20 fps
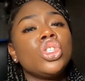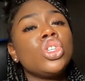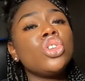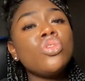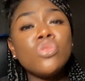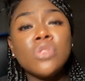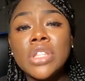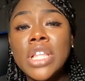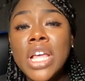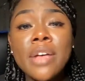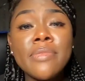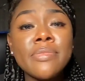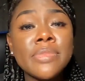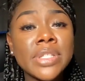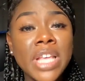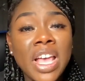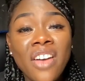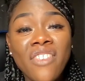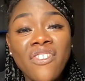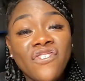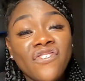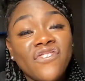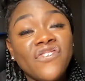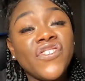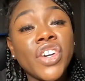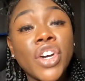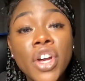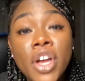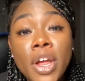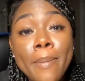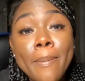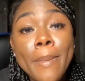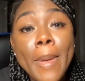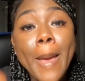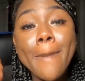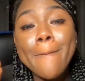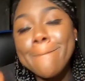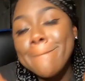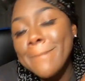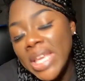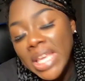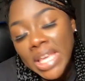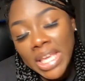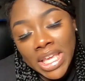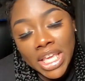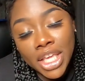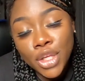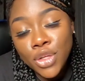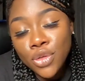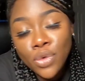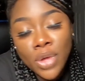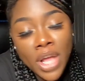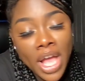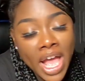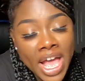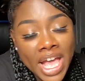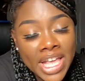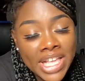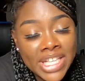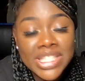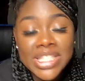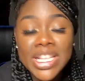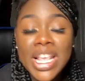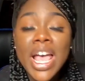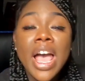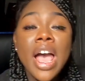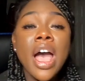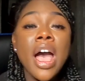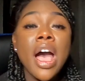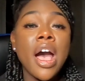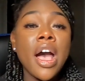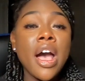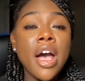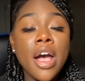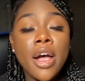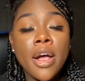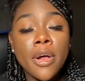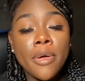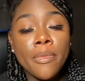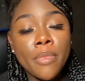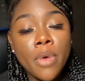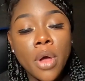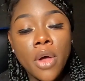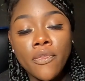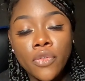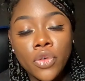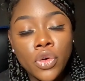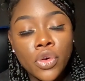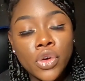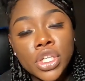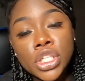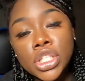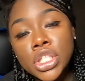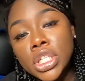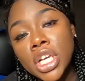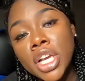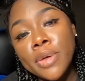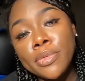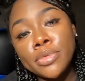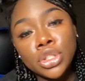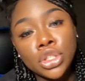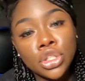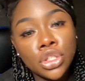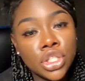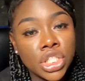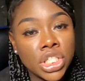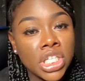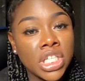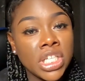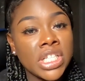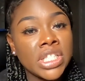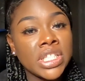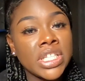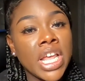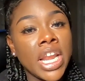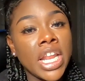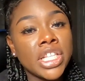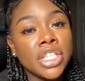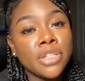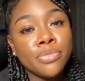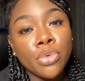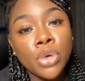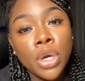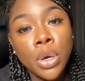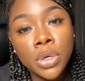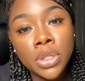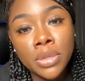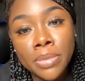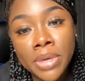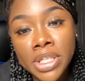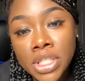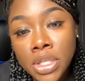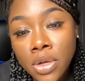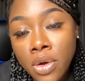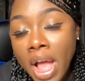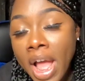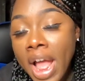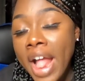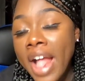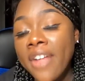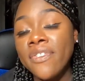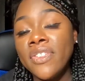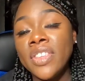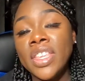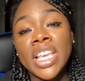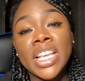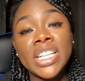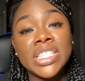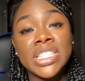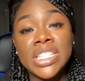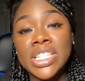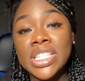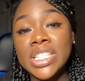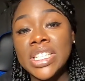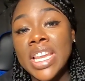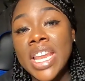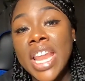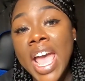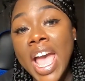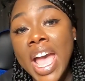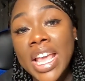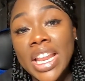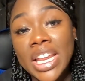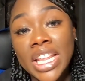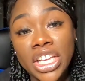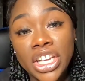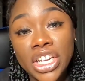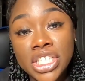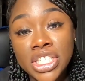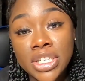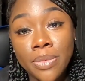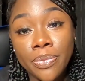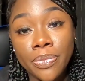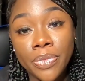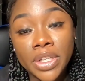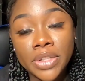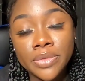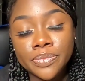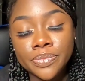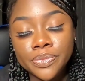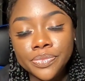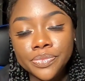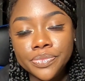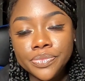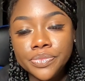two thumbs up from me, you guys. Um, of course, Upchurch, she does not disappoint with me, so I have yet to not hear something.